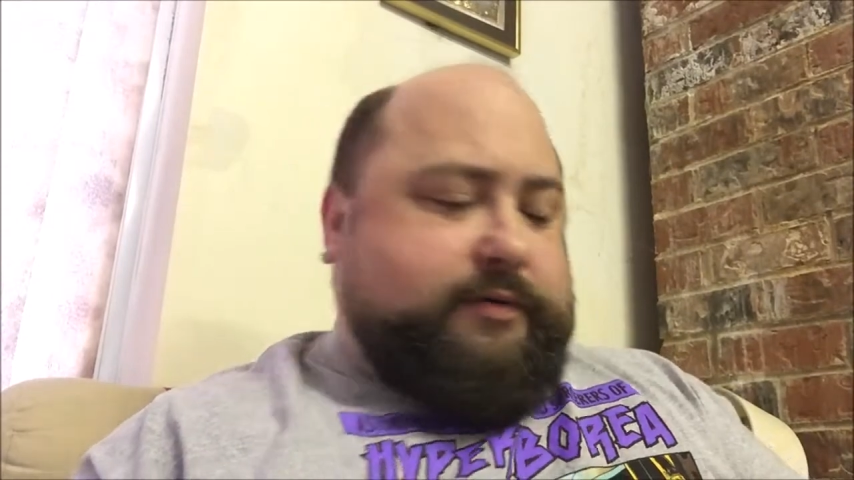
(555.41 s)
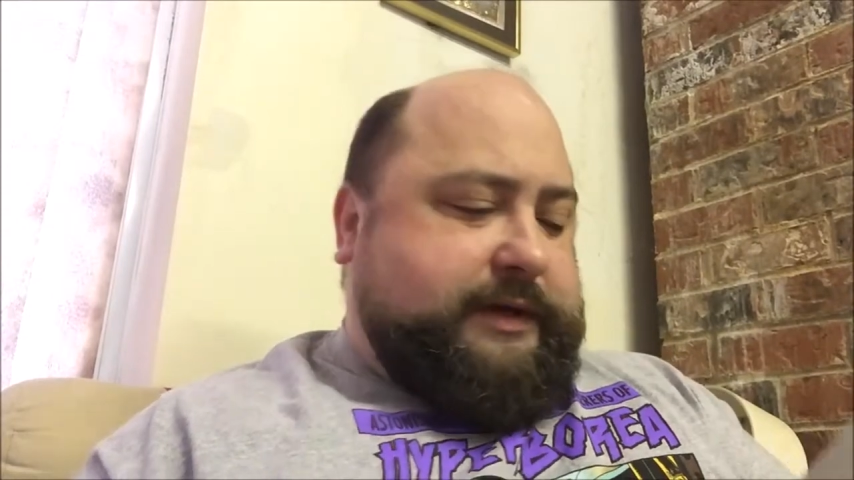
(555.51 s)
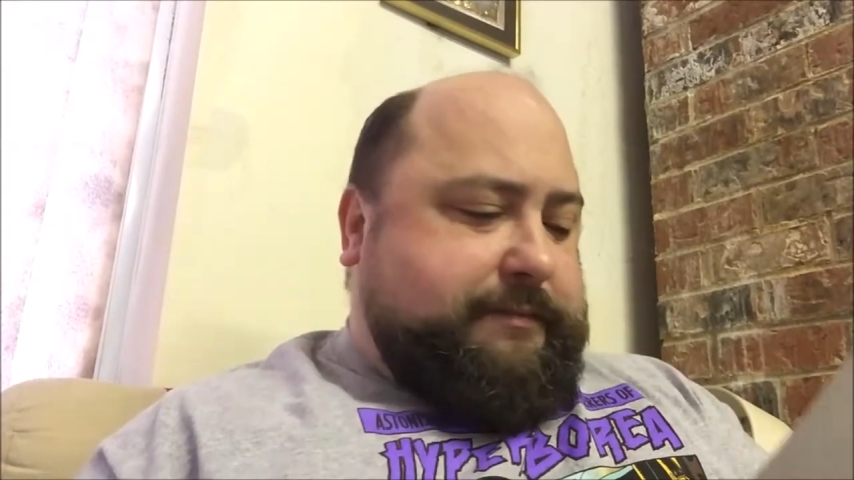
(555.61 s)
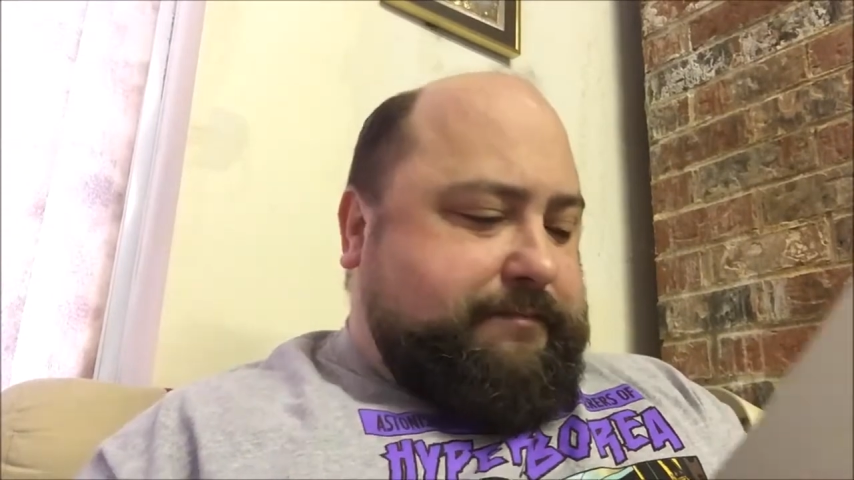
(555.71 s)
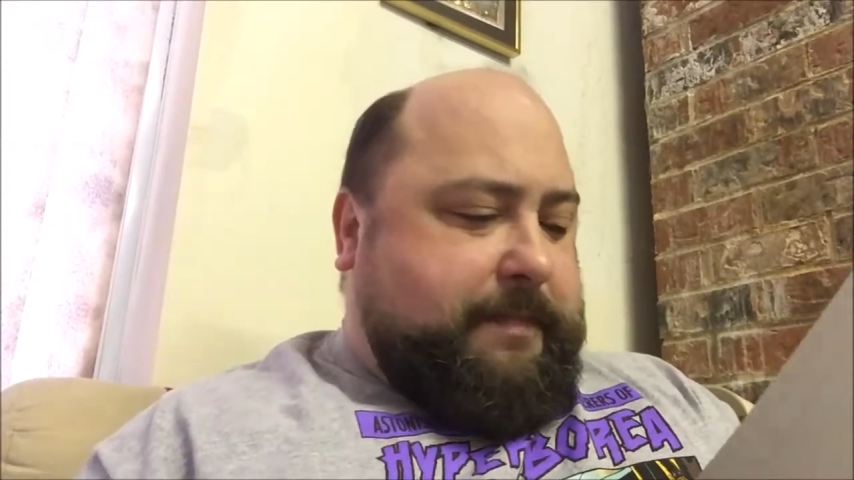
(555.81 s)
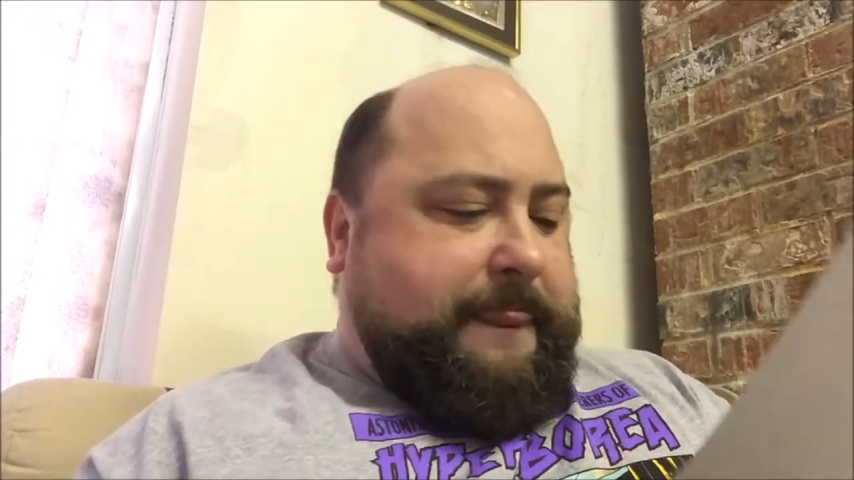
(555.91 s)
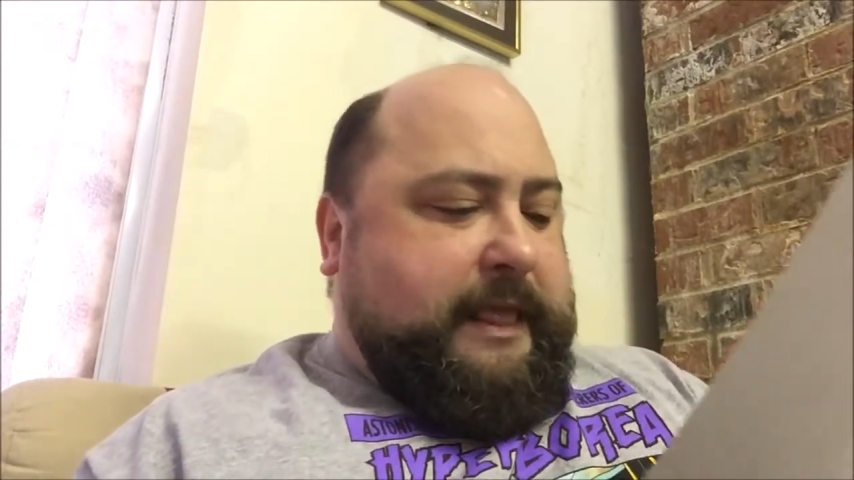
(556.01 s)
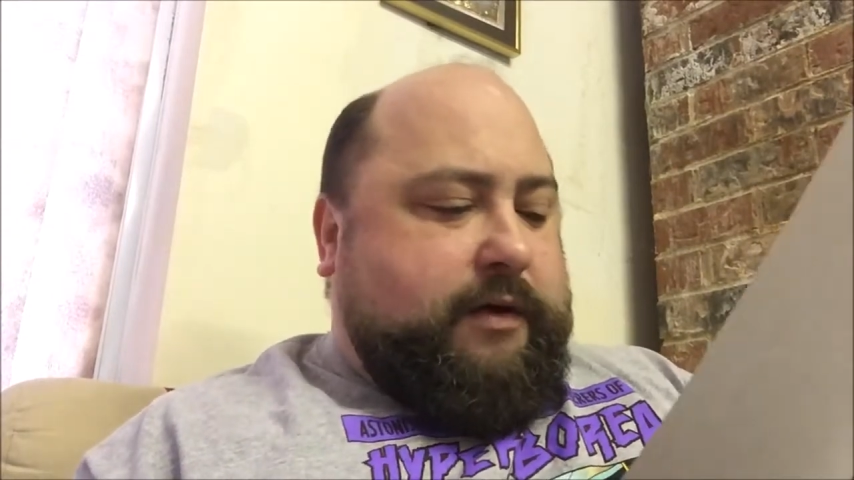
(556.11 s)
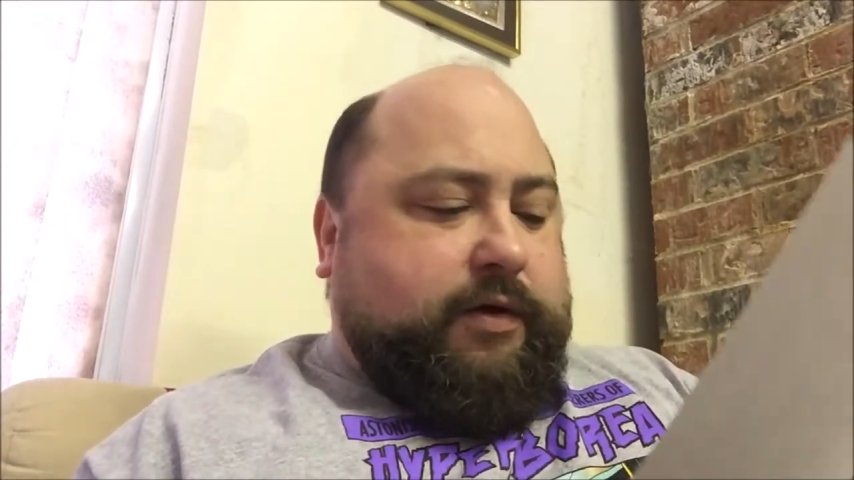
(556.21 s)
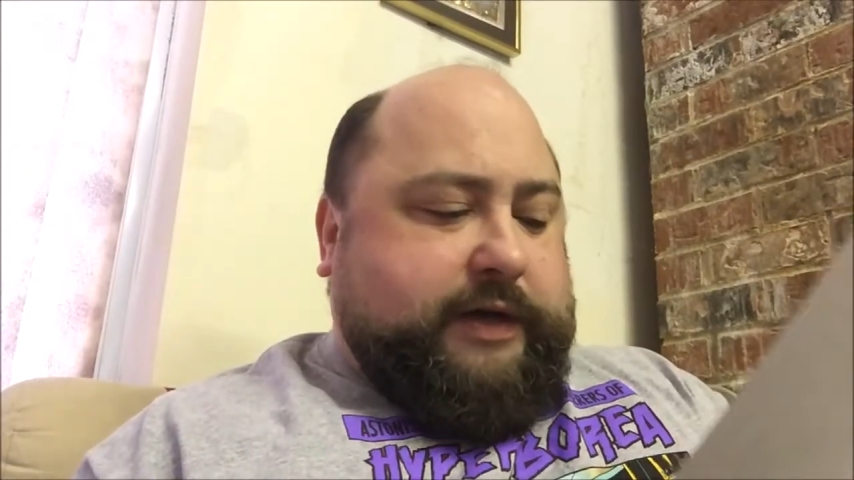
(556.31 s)
Right?
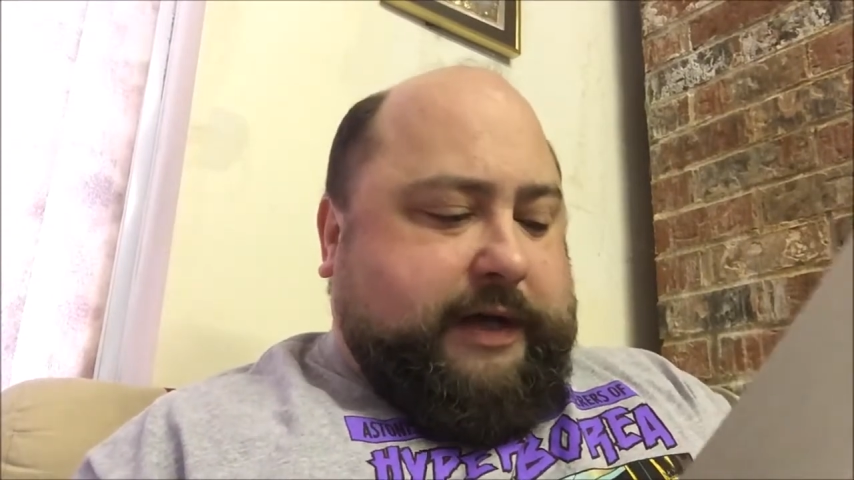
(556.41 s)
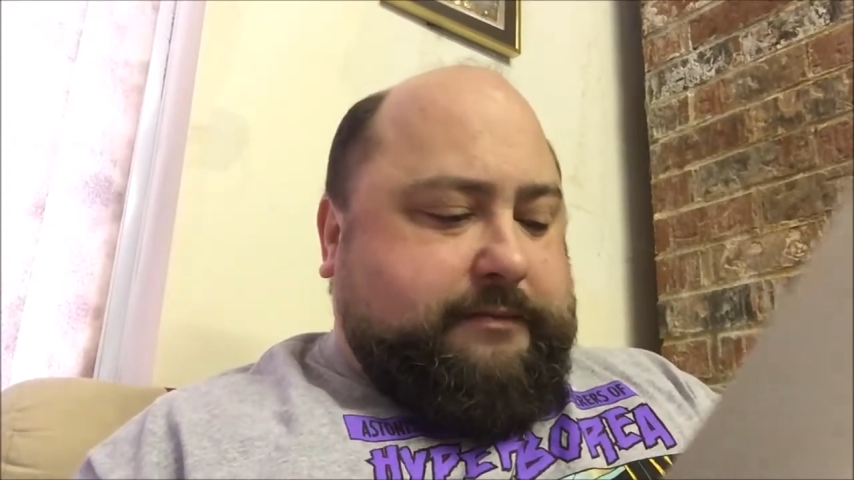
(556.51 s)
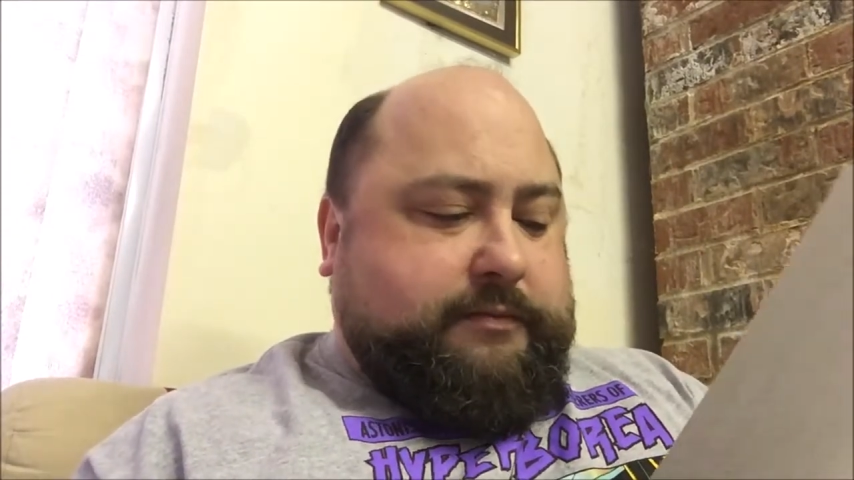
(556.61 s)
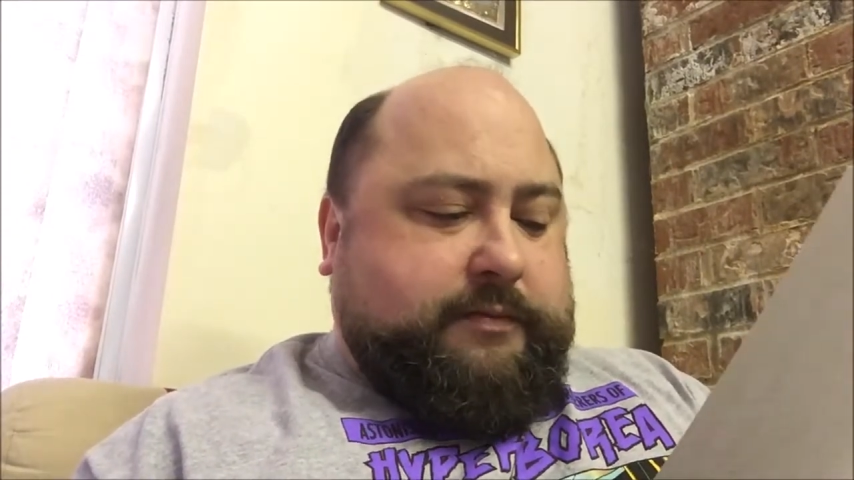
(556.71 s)
Okay,